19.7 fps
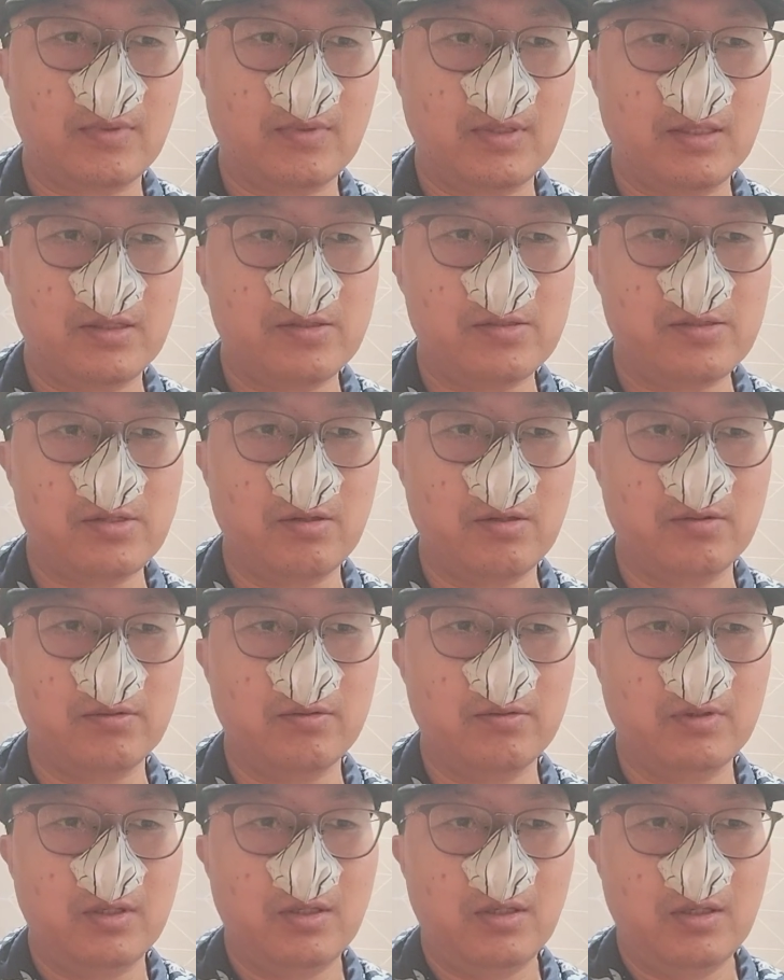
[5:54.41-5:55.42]
So
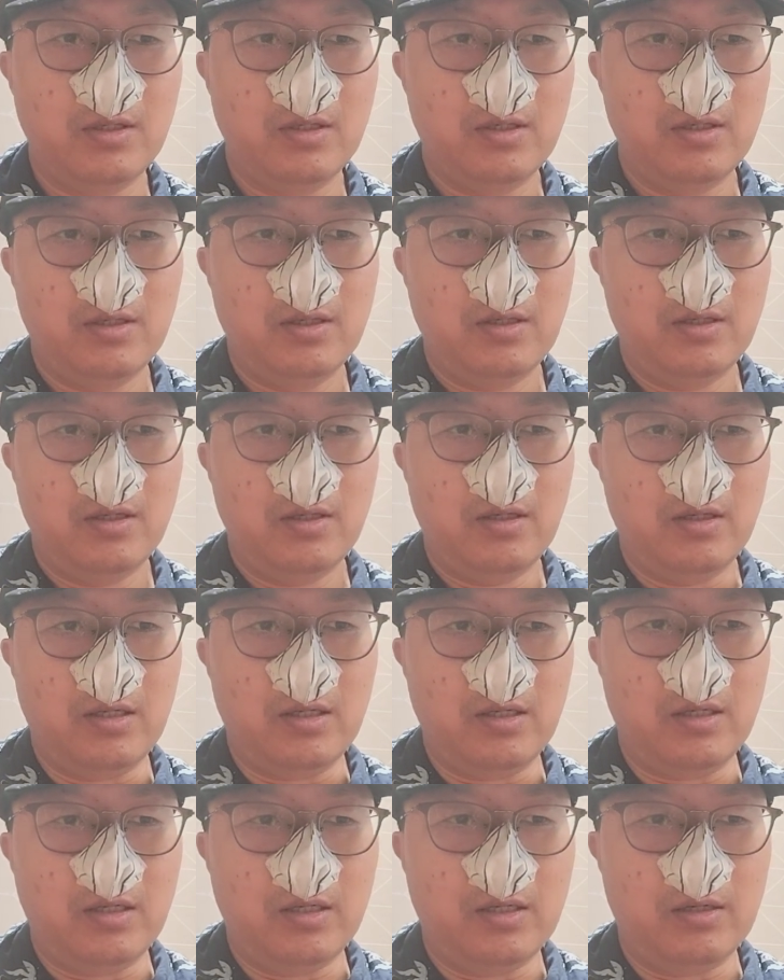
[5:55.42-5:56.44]

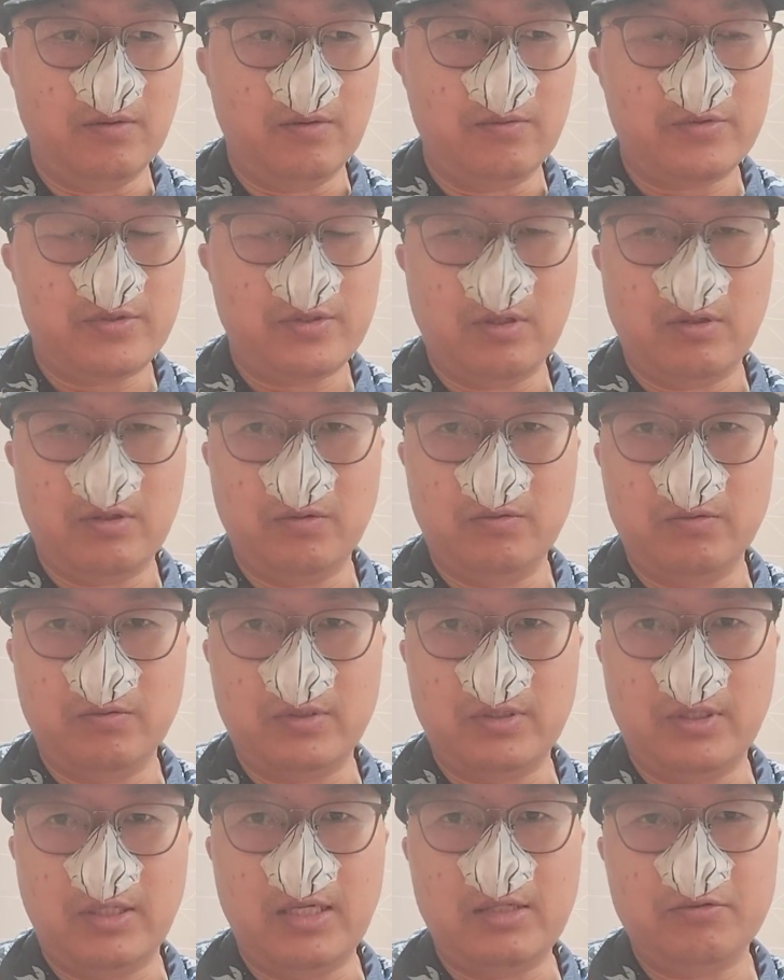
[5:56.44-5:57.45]
so
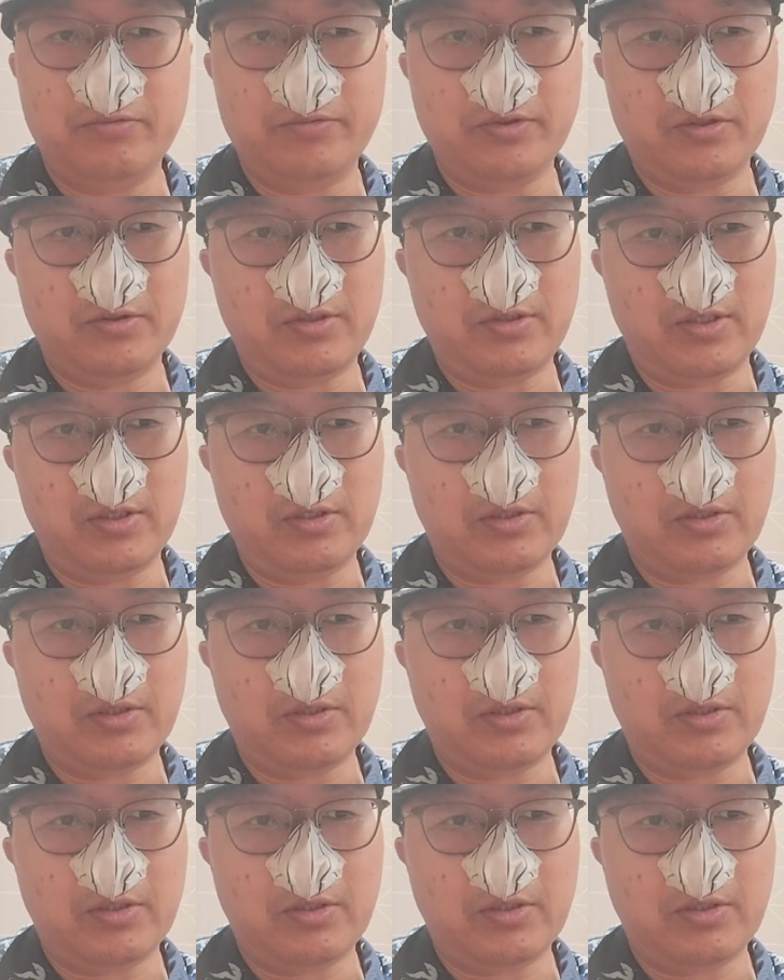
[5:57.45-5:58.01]
the nasal filter,